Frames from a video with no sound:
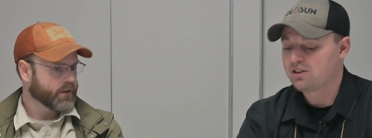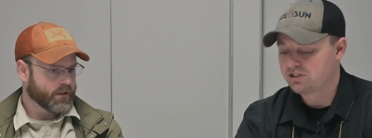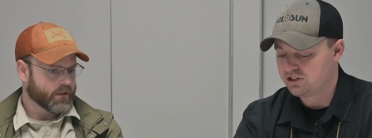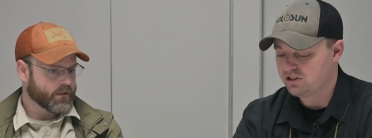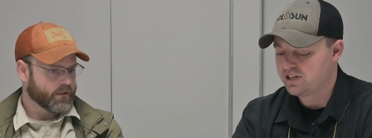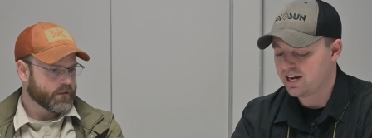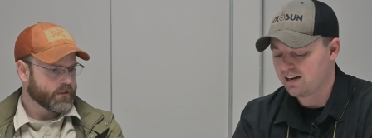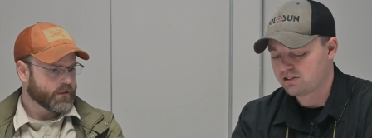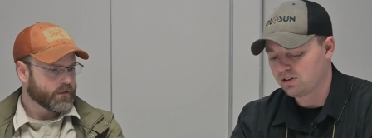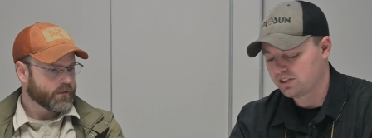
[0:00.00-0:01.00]
Speaker 1: there's, two, yeah.
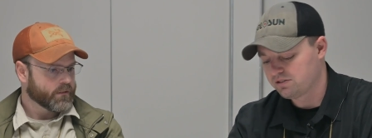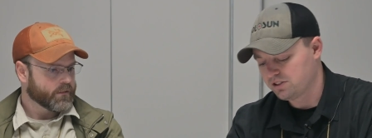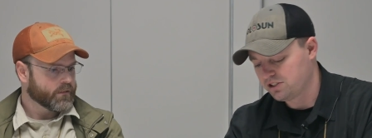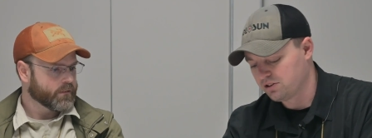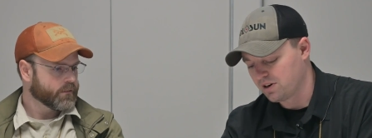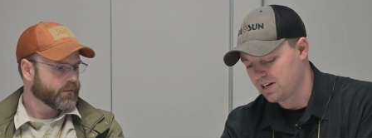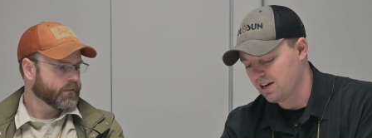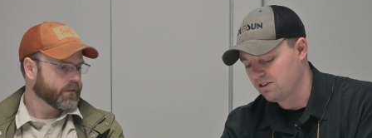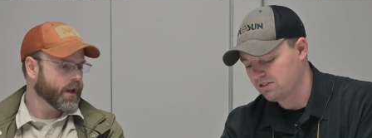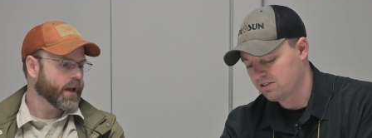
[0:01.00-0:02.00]
So let's, let's do it right
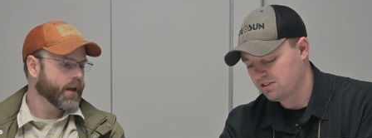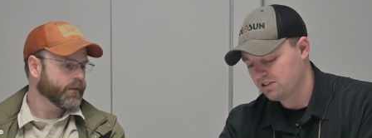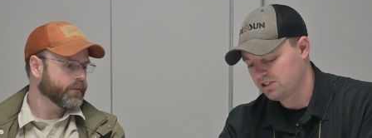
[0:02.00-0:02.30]
now. Yeah, yeah.